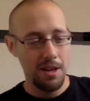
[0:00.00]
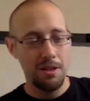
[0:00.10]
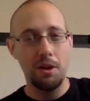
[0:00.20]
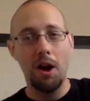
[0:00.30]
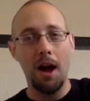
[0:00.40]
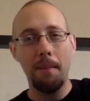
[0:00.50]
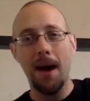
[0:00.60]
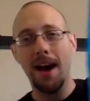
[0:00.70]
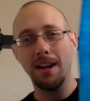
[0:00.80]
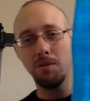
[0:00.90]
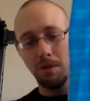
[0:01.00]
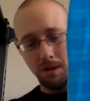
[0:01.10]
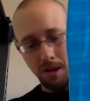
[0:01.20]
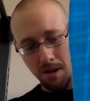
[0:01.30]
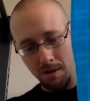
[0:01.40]
The grab bag, I just wanted to
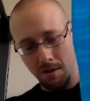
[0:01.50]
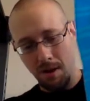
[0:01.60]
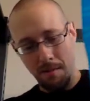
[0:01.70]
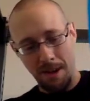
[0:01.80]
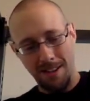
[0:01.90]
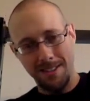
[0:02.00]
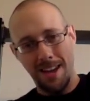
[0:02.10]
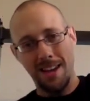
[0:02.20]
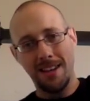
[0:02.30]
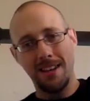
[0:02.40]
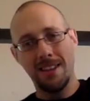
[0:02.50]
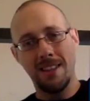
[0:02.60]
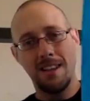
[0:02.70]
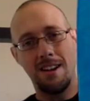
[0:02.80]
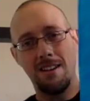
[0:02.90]
let you know the grab bag is hanging in
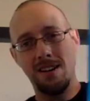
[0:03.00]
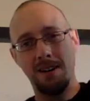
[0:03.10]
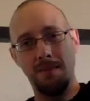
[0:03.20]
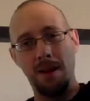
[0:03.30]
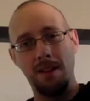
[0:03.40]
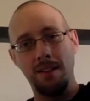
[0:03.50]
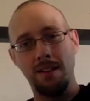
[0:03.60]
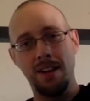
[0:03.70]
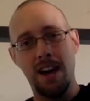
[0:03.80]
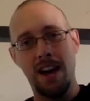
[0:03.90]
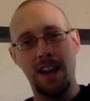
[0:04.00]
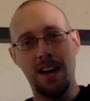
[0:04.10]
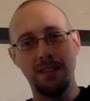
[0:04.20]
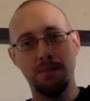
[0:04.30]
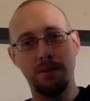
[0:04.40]
there. Um, Ollie the cat
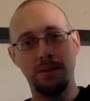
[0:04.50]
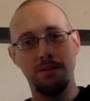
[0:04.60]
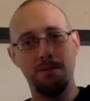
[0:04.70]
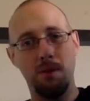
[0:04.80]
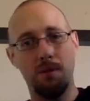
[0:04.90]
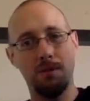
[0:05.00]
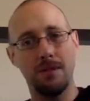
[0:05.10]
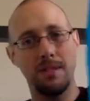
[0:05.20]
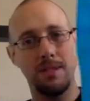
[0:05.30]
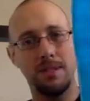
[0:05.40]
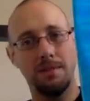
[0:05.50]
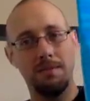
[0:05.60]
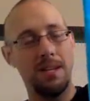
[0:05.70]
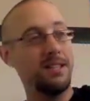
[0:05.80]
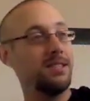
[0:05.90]
has put some poles and some,
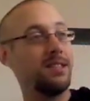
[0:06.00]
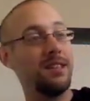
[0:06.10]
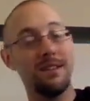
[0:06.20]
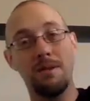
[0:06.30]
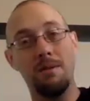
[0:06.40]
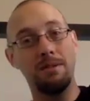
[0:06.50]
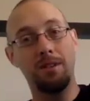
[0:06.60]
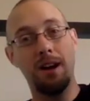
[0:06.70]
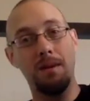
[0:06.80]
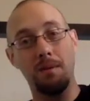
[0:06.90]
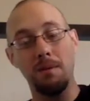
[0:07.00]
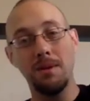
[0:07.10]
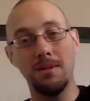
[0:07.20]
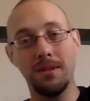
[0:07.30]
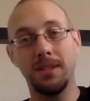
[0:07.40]
but it's still going great. We're
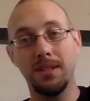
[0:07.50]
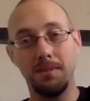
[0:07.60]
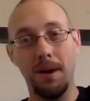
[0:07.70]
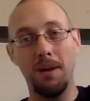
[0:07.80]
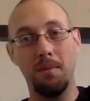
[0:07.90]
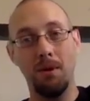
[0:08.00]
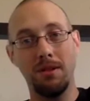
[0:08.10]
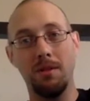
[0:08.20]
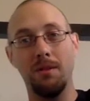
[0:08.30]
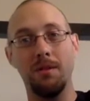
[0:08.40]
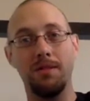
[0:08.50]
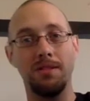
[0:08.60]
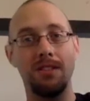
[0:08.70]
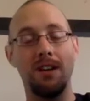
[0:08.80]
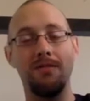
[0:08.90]
reusing this bad boy Tool the
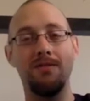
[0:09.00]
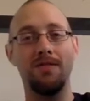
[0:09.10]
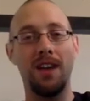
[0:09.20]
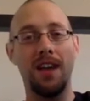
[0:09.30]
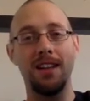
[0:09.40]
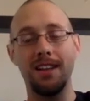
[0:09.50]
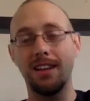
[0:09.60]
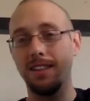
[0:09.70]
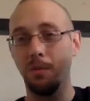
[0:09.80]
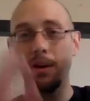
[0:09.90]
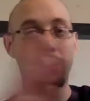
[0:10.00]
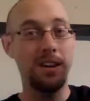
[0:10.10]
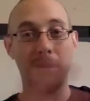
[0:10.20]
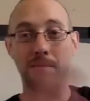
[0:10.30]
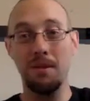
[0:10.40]
stuff, can, can, we're going to
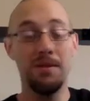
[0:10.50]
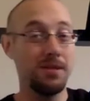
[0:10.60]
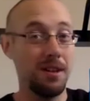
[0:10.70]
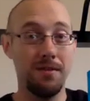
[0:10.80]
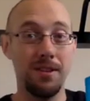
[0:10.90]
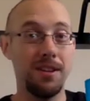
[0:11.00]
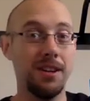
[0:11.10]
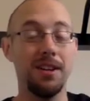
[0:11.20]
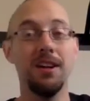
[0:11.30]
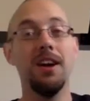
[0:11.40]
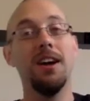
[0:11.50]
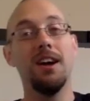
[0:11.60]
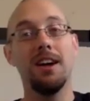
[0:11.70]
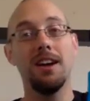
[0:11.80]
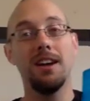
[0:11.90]
keep throwing the stuff in here,
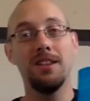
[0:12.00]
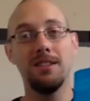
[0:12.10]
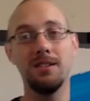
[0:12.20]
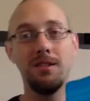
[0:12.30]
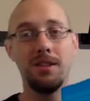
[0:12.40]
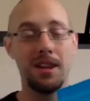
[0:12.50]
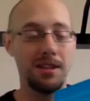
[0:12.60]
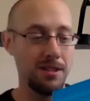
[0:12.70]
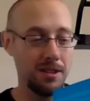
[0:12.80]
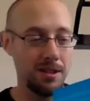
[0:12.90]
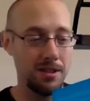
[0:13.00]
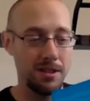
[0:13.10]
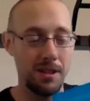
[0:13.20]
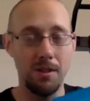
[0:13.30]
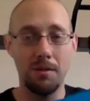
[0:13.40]
and until you can actually start to see